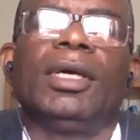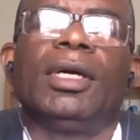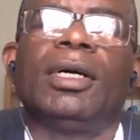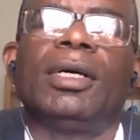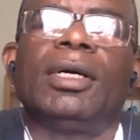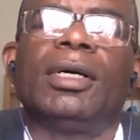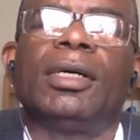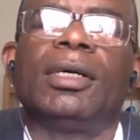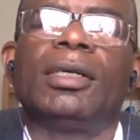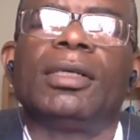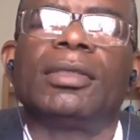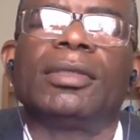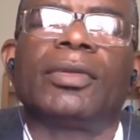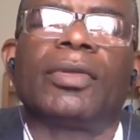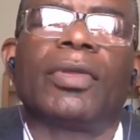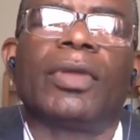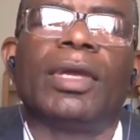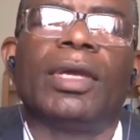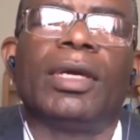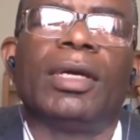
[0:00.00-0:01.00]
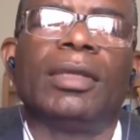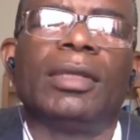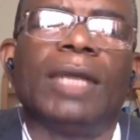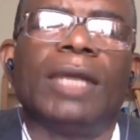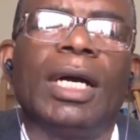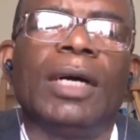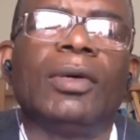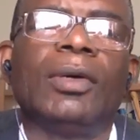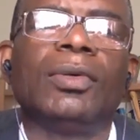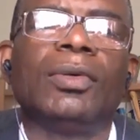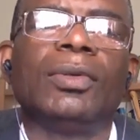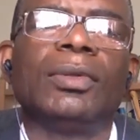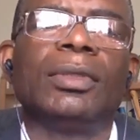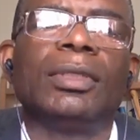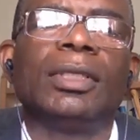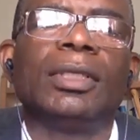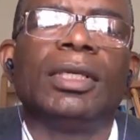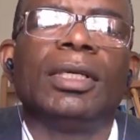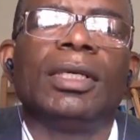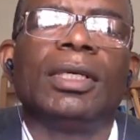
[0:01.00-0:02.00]
They are
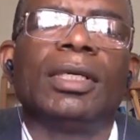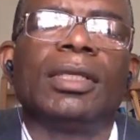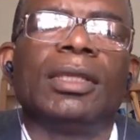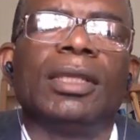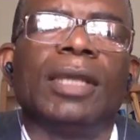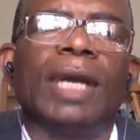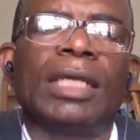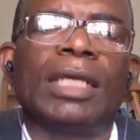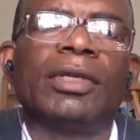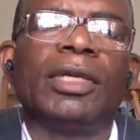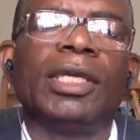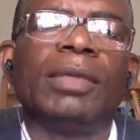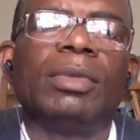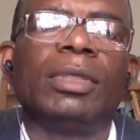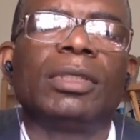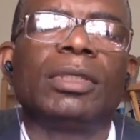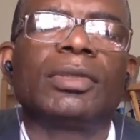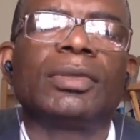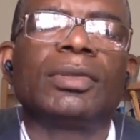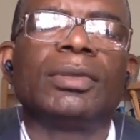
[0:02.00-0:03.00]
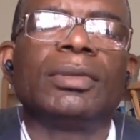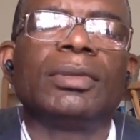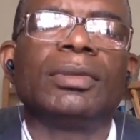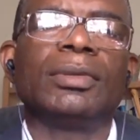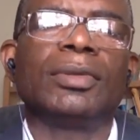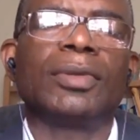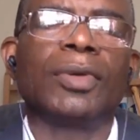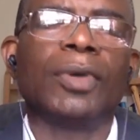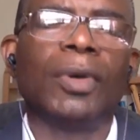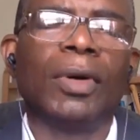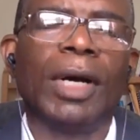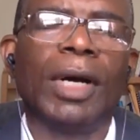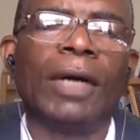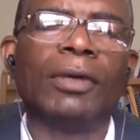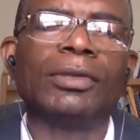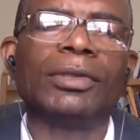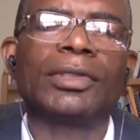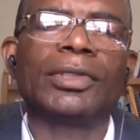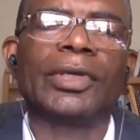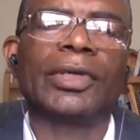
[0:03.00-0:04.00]
now not able to go
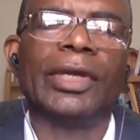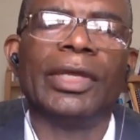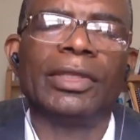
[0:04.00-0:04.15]
out,